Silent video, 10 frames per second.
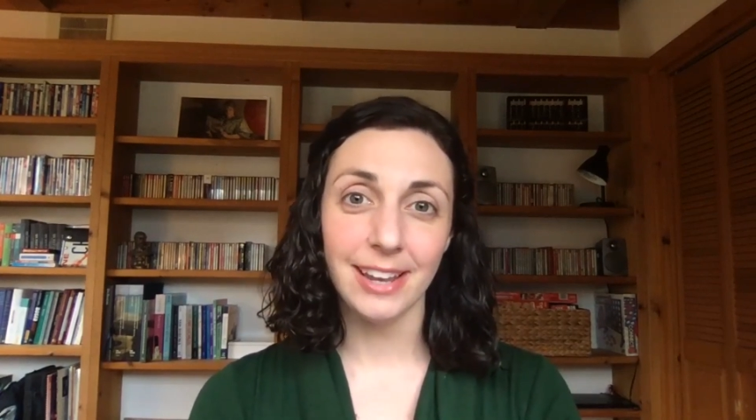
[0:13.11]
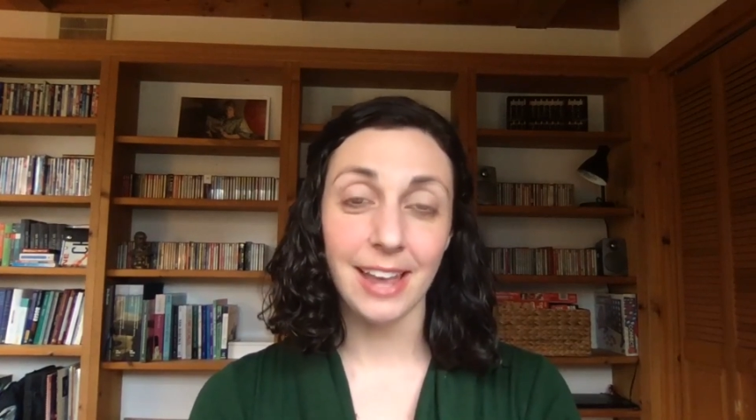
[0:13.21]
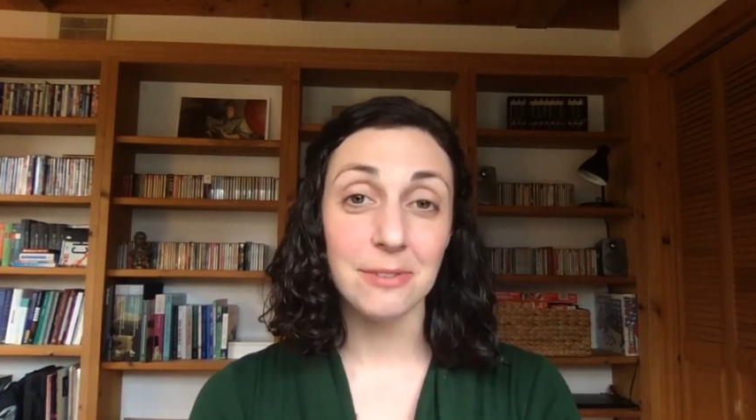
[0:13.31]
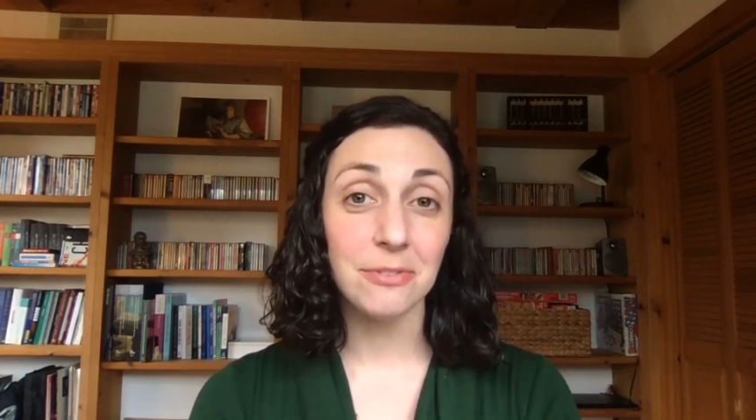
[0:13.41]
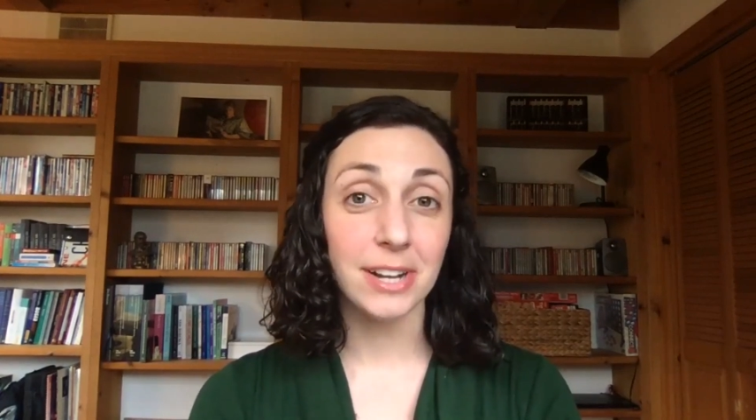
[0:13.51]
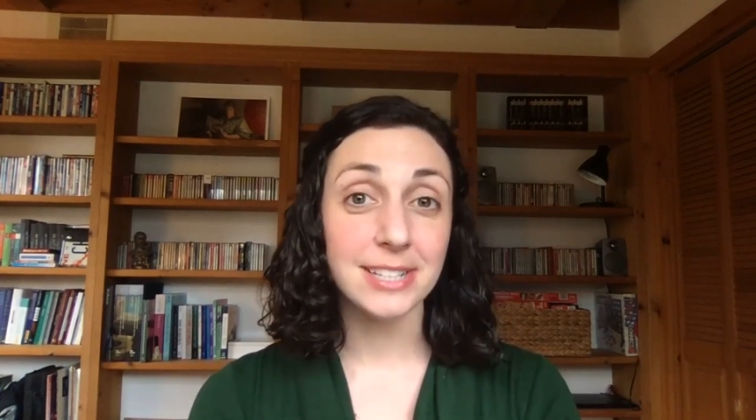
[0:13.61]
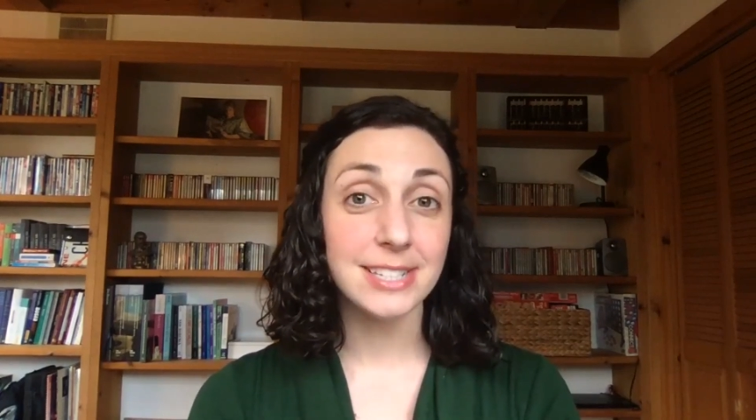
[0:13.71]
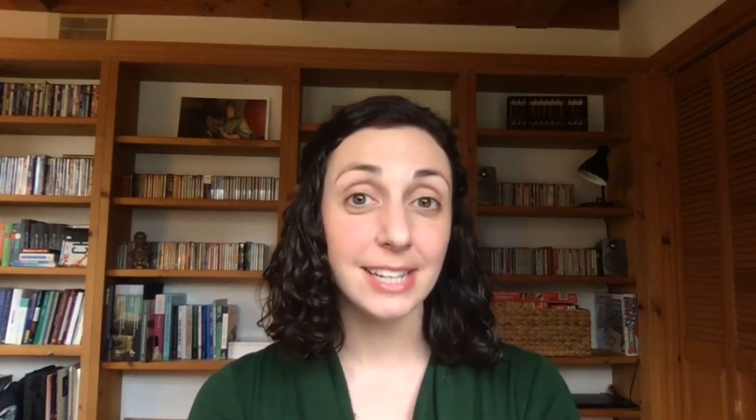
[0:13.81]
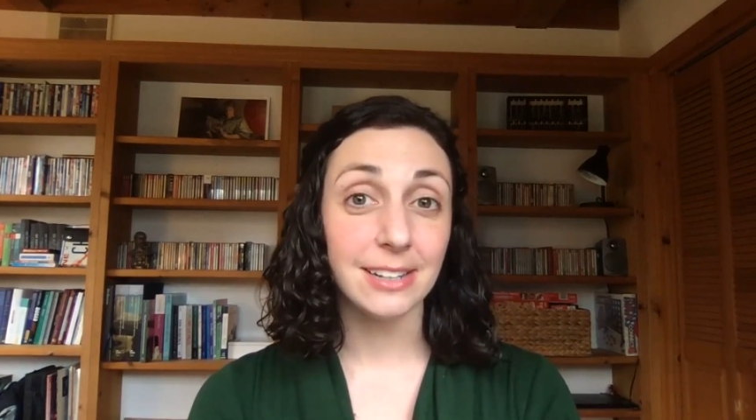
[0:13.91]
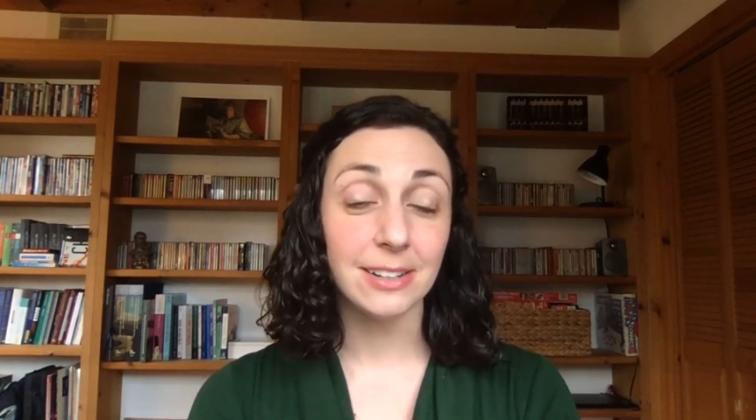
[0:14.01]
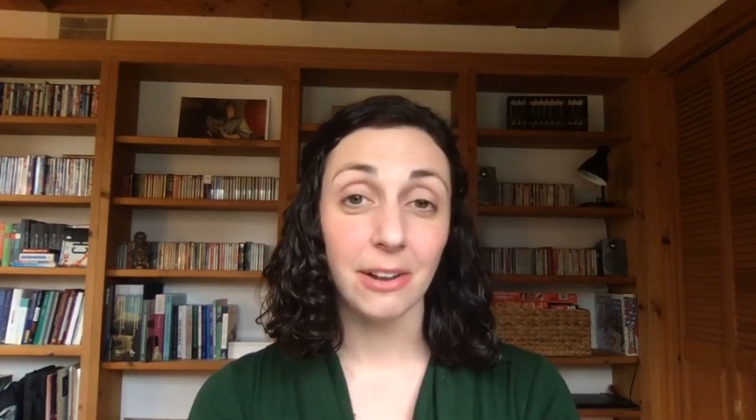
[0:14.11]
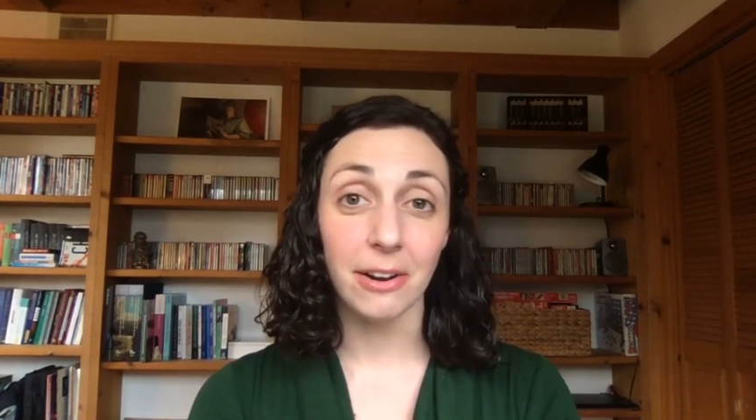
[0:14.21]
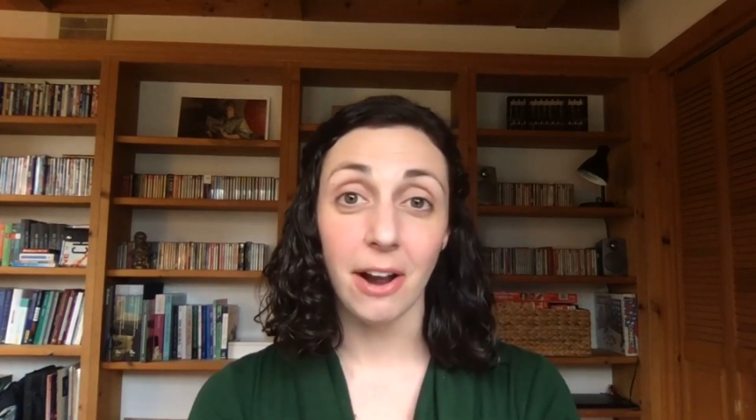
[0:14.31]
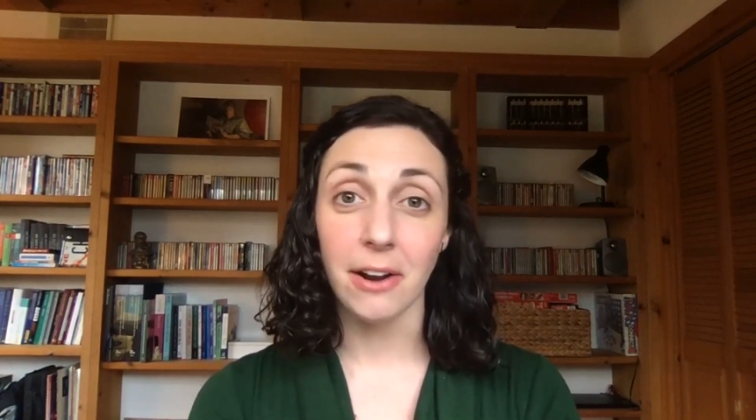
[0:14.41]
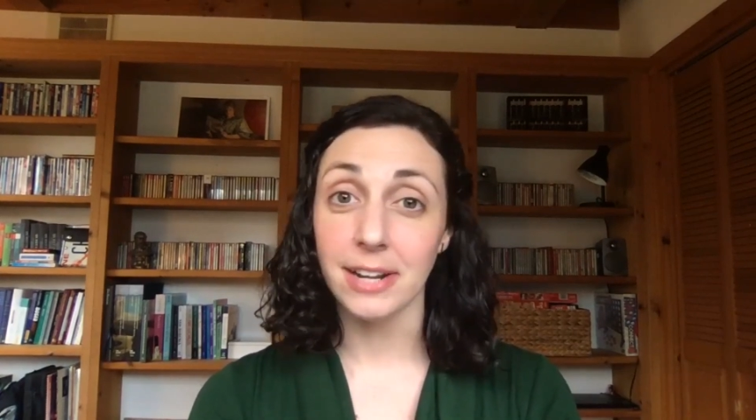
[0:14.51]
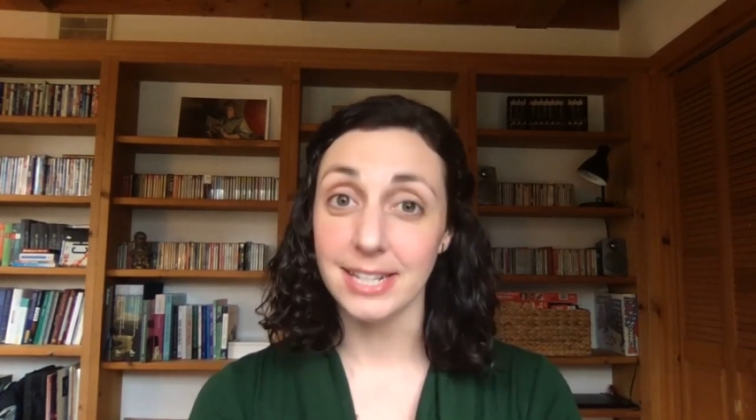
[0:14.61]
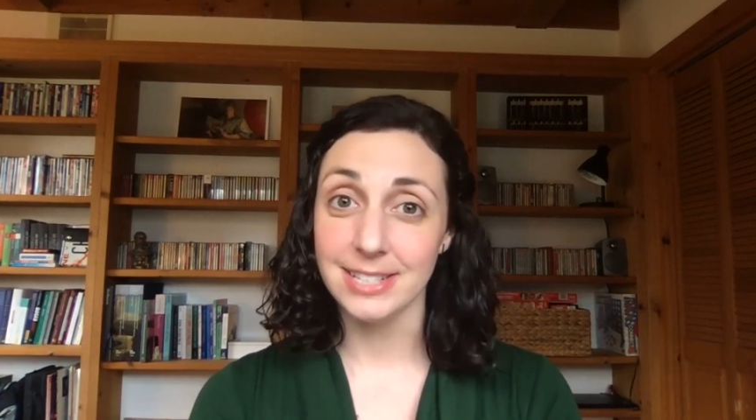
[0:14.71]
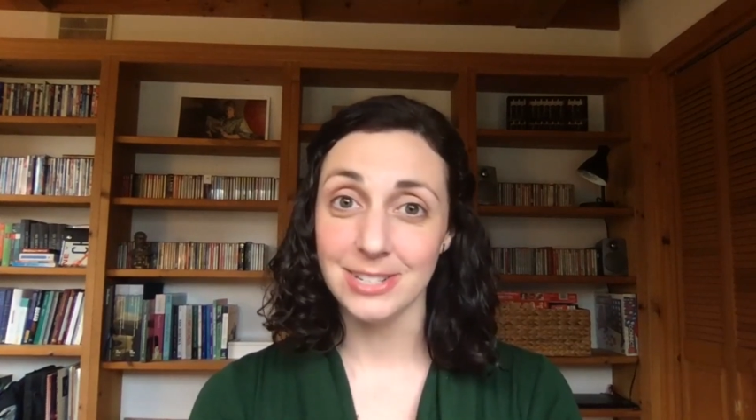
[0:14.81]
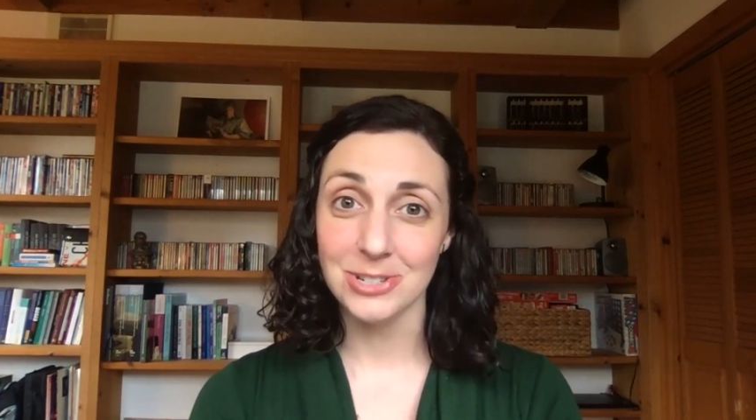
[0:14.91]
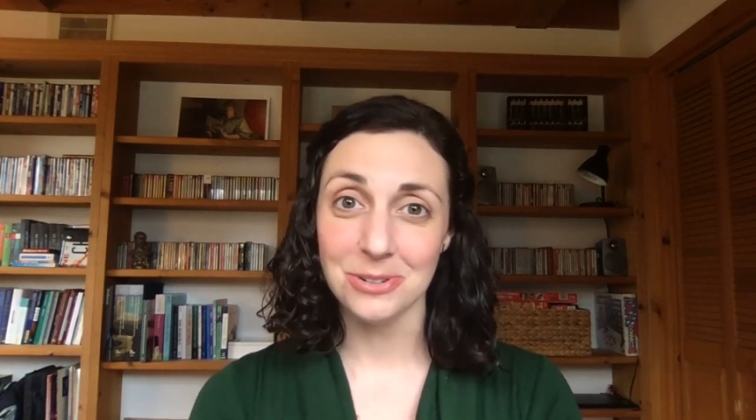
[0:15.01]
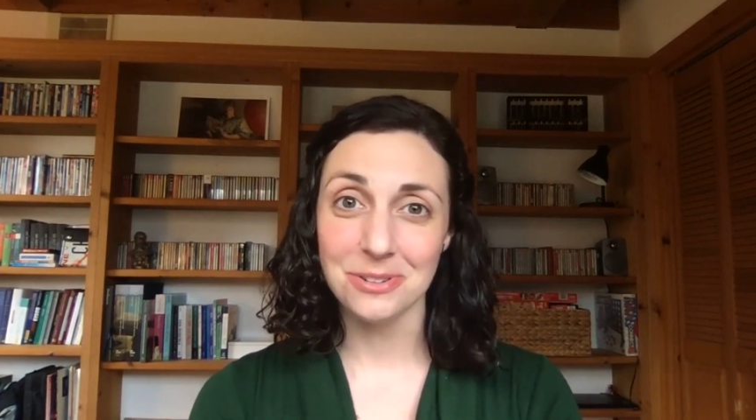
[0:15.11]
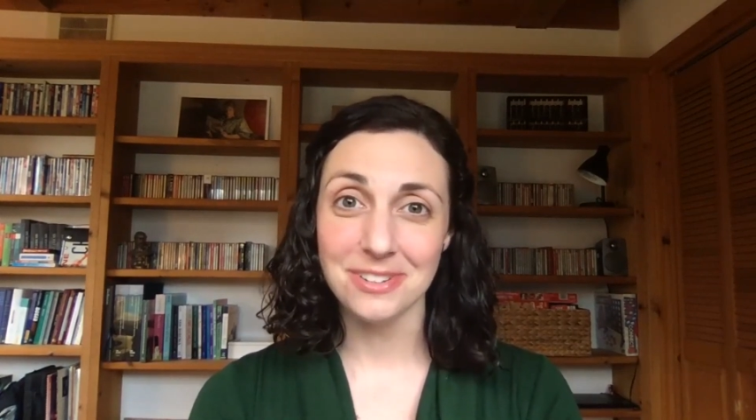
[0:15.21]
and Francine Clark Art Institute